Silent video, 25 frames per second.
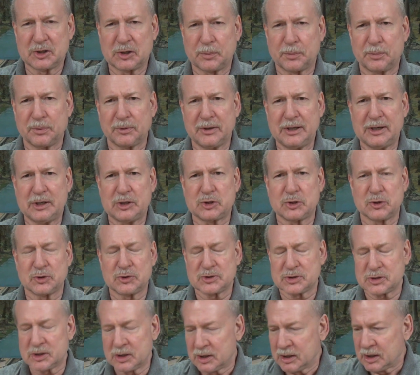to
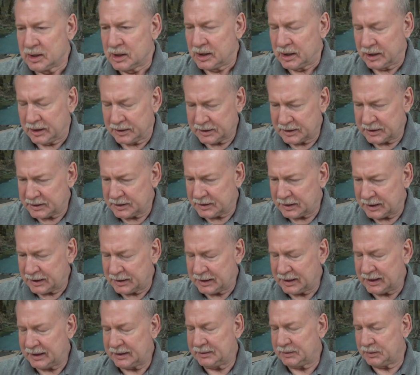preachers and, and,
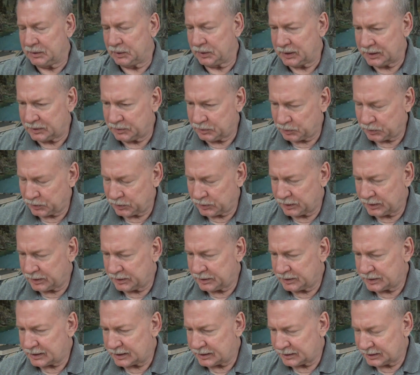and,
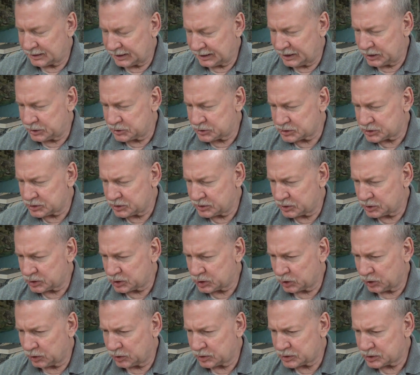and, leaders in the
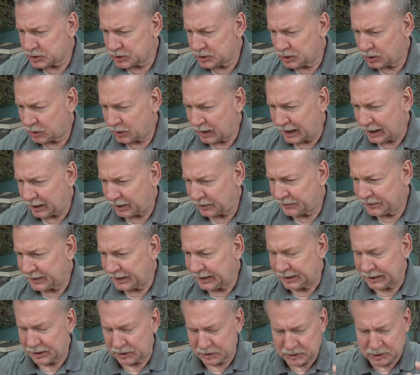church to know how
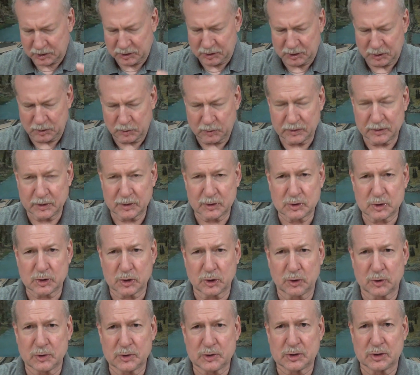they are to do in the
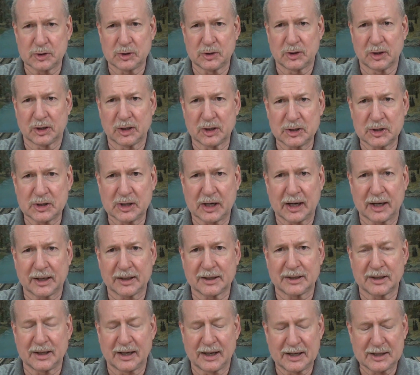church and to
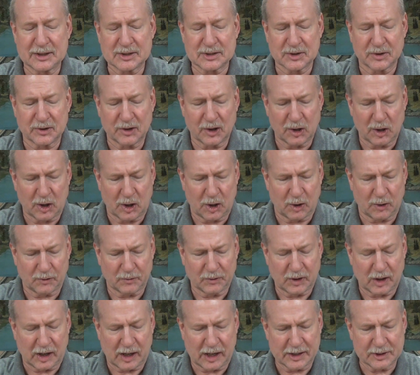conduct things and the law
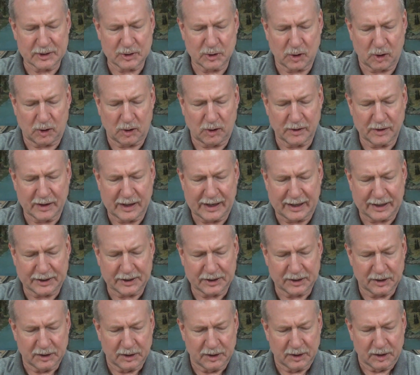of God and all
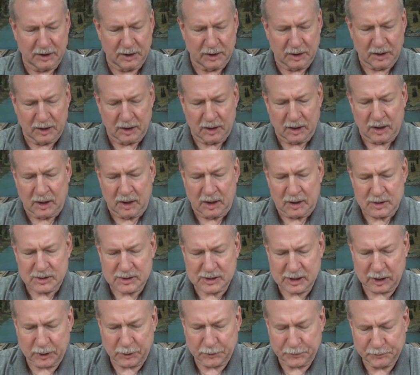that.
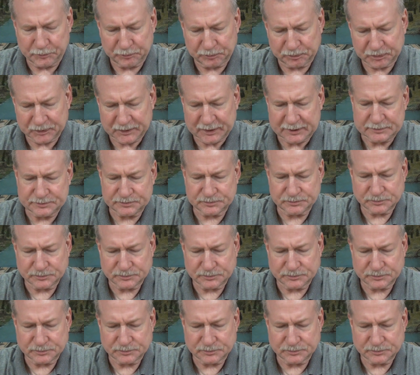So,